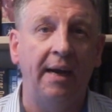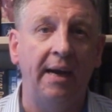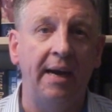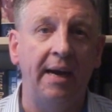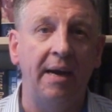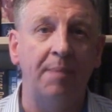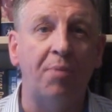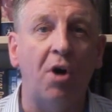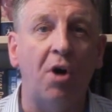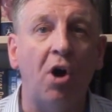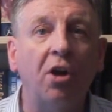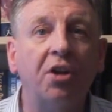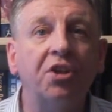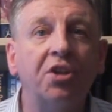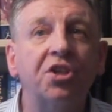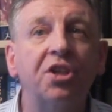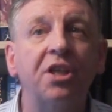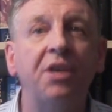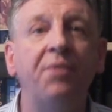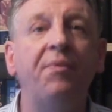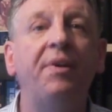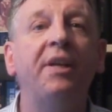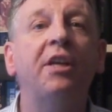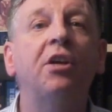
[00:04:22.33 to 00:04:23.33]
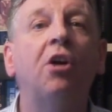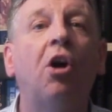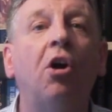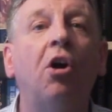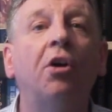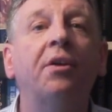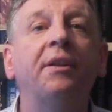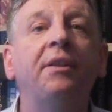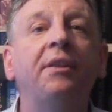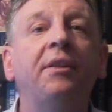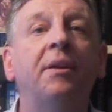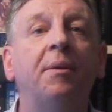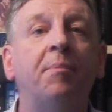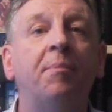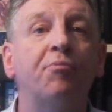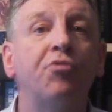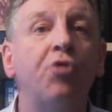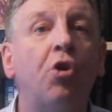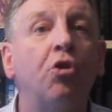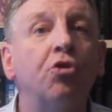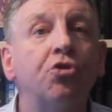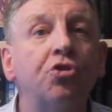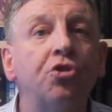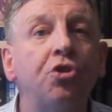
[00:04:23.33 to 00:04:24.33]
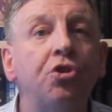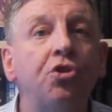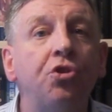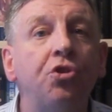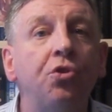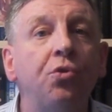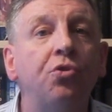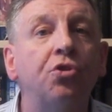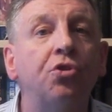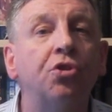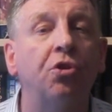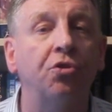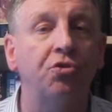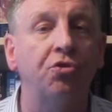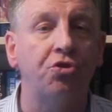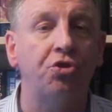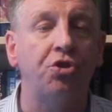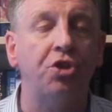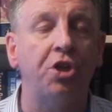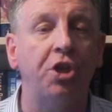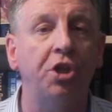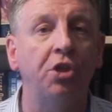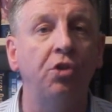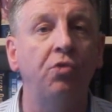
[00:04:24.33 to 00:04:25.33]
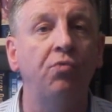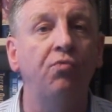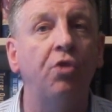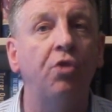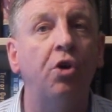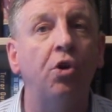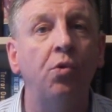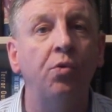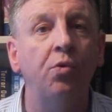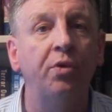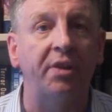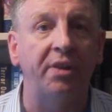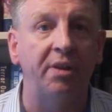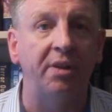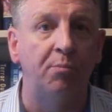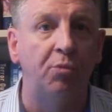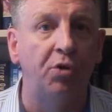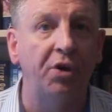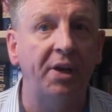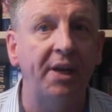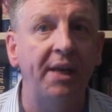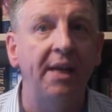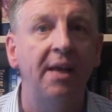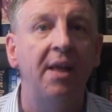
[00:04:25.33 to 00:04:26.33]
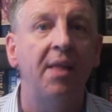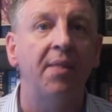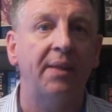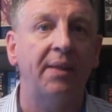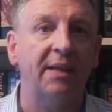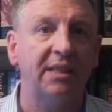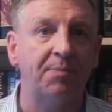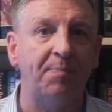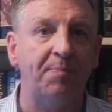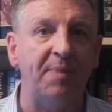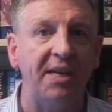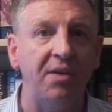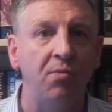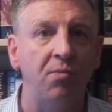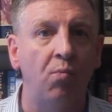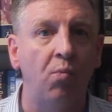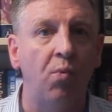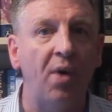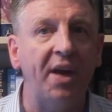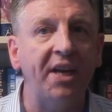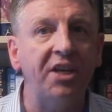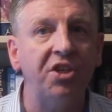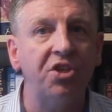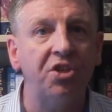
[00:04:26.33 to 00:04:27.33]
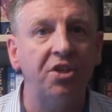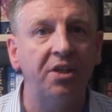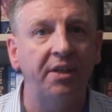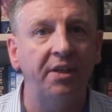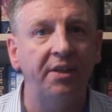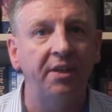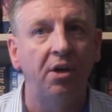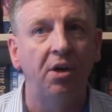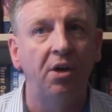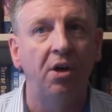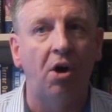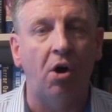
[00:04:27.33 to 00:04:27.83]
policy regarding the prostitutes on Shield Road and the money that's been wasted